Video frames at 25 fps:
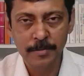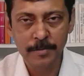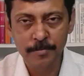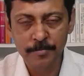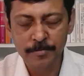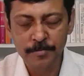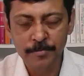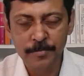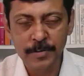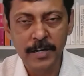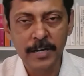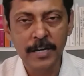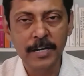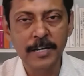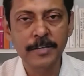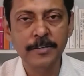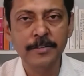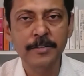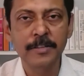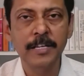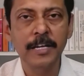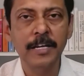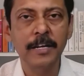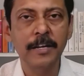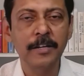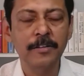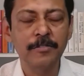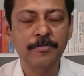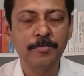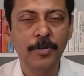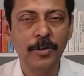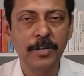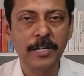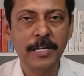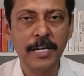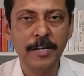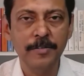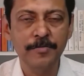far less than a
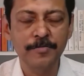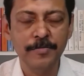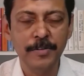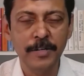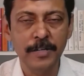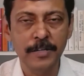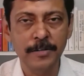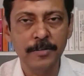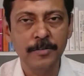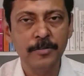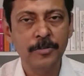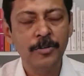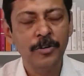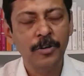small cap fund.